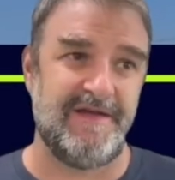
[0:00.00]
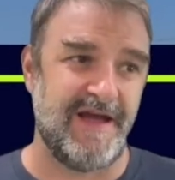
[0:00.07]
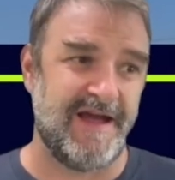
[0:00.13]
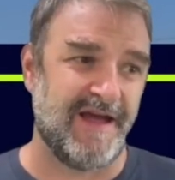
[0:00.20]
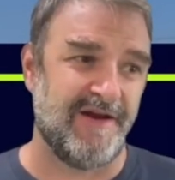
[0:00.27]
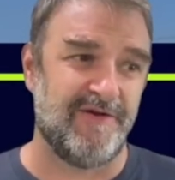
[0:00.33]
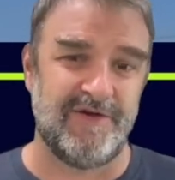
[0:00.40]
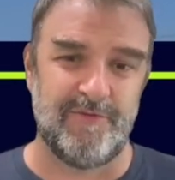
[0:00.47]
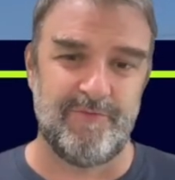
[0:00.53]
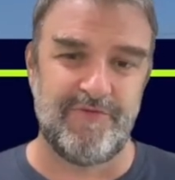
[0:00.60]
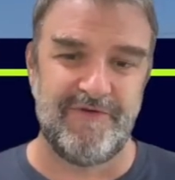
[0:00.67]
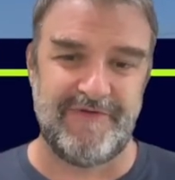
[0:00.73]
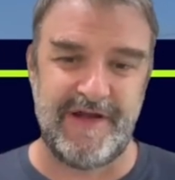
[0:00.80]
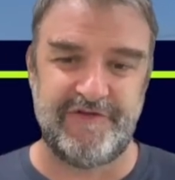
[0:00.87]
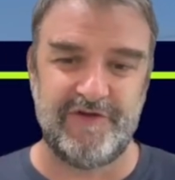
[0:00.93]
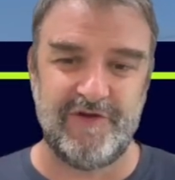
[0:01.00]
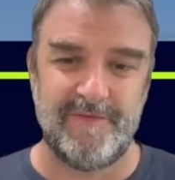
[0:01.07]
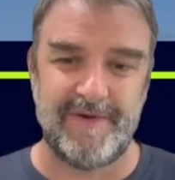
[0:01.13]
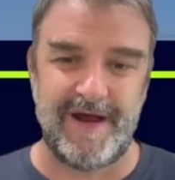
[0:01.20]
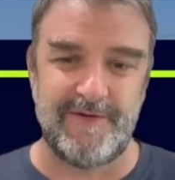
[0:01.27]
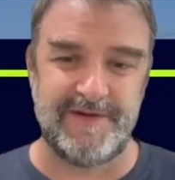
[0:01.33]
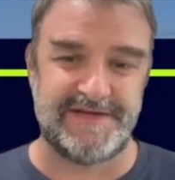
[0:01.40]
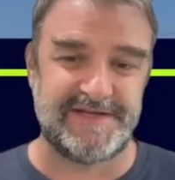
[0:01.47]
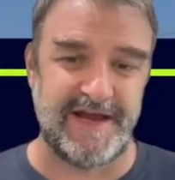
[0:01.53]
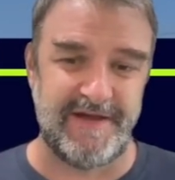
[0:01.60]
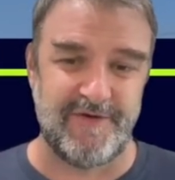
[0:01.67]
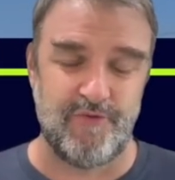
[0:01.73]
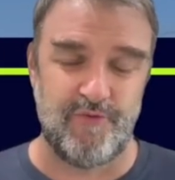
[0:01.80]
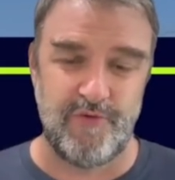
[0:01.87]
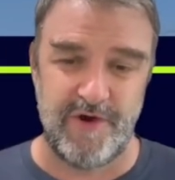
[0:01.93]
They get a little provincial, but I would say
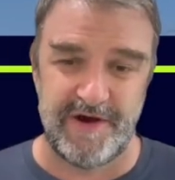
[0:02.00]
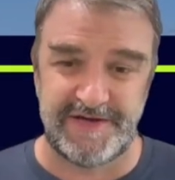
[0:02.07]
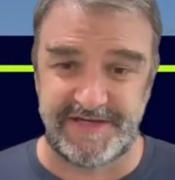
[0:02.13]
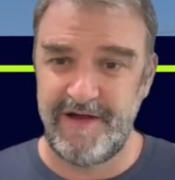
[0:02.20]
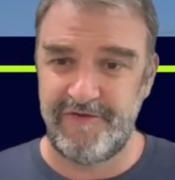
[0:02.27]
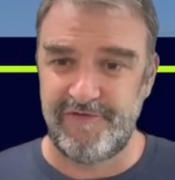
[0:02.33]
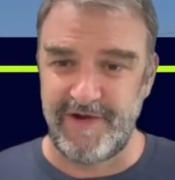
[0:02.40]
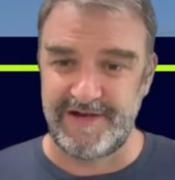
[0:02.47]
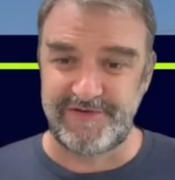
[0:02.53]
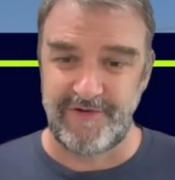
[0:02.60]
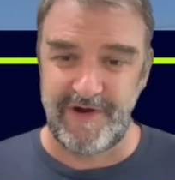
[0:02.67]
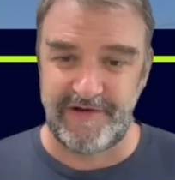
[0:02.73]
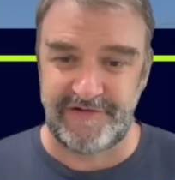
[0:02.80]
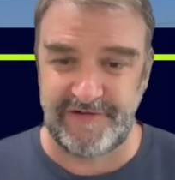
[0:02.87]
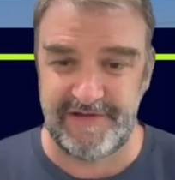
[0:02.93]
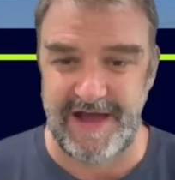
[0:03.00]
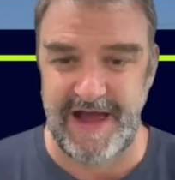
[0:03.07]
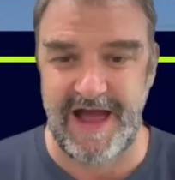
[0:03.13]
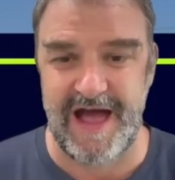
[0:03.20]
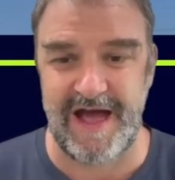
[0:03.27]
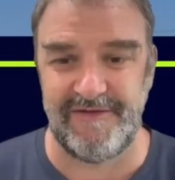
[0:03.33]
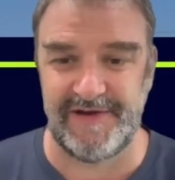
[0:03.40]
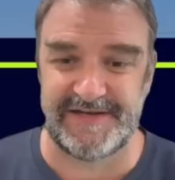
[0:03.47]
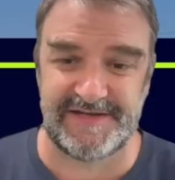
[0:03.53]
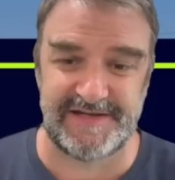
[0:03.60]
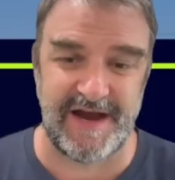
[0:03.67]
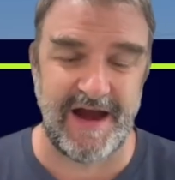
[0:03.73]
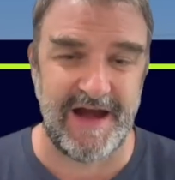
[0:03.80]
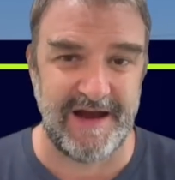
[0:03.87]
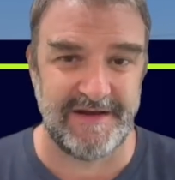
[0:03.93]
the worst transgression they have is
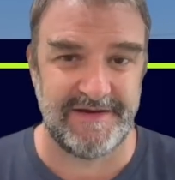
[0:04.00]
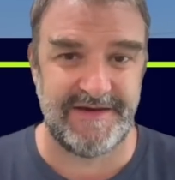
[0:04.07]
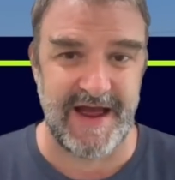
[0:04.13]
signing